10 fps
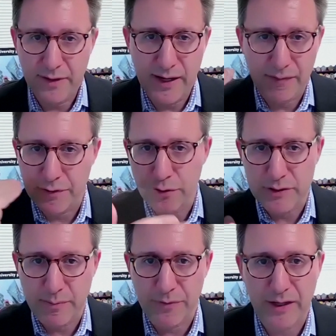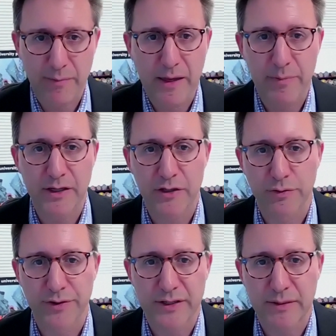they have to do something and maybe
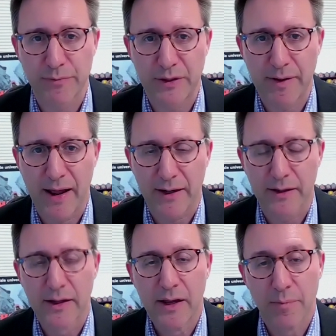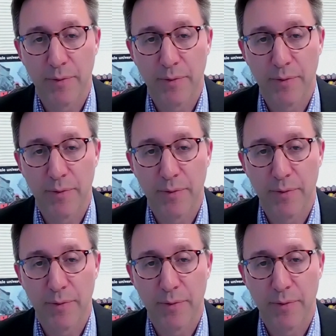Israel does something back,